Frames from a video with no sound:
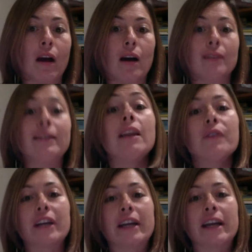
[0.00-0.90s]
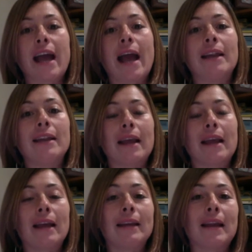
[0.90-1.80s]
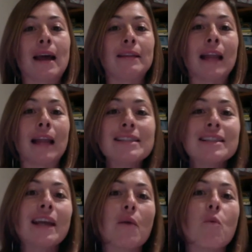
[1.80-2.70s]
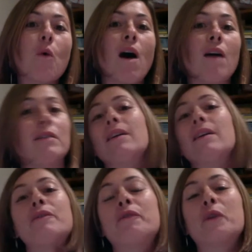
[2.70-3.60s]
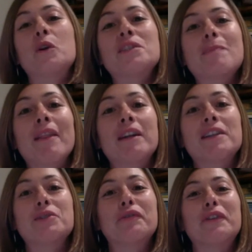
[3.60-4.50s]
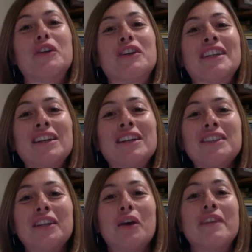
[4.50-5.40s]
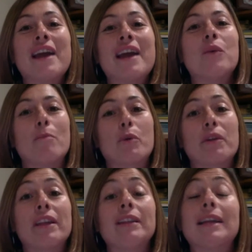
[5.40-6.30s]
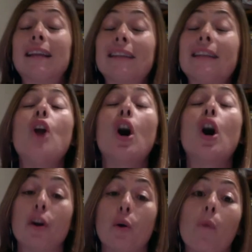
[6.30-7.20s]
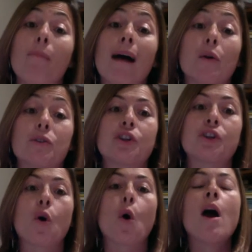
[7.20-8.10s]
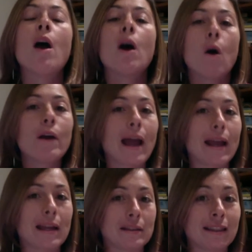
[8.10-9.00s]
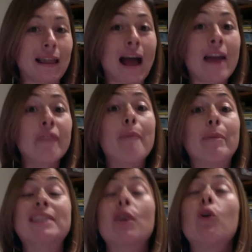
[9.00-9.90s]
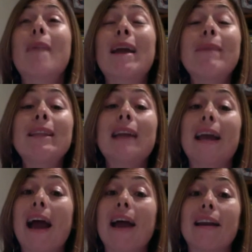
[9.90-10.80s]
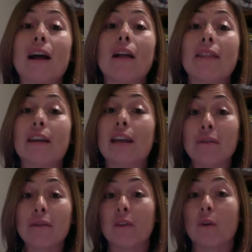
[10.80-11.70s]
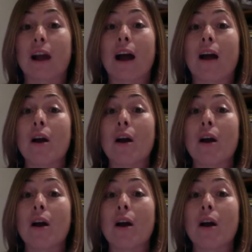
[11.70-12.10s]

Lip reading: delivery, and the last thing I want for those mothers to feel guilty of yet one more thing that they did not know about. So, okay, life happens, or maybe they had unhealthy gut flora